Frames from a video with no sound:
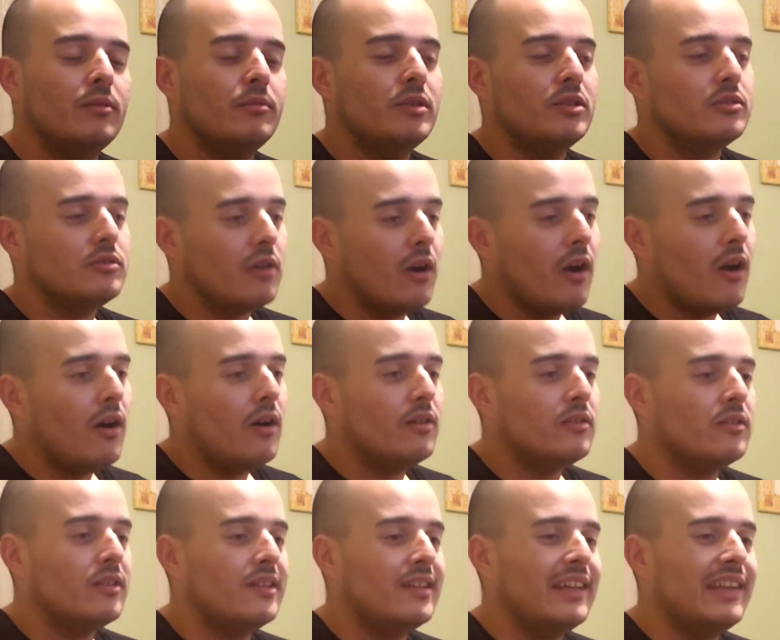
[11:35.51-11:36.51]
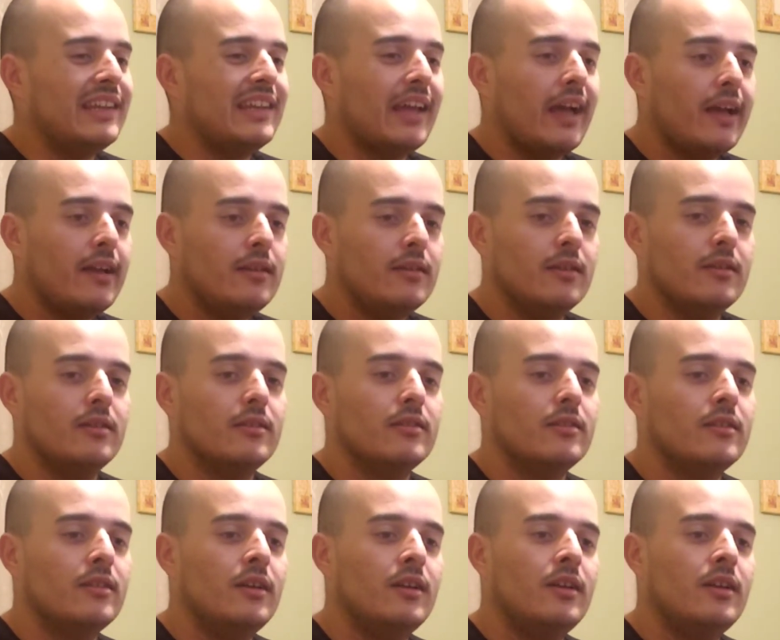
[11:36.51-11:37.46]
I mean, Charles in the 90s